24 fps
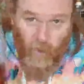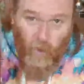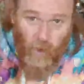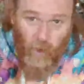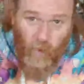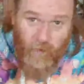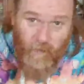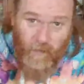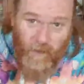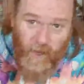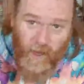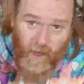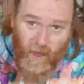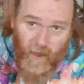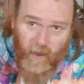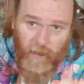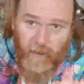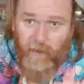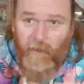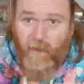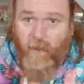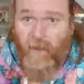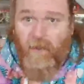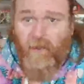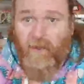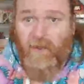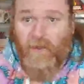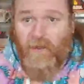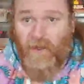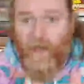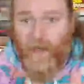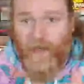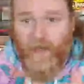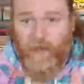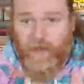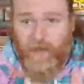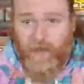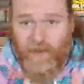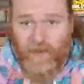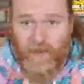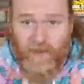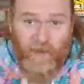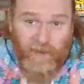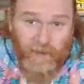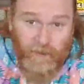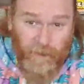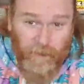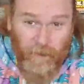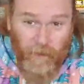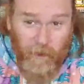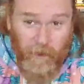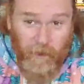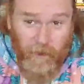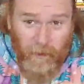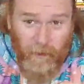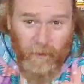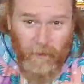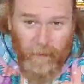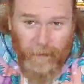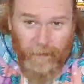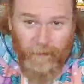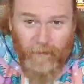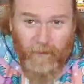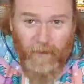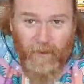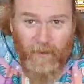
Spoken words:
or beer in this case because it's a Friday night.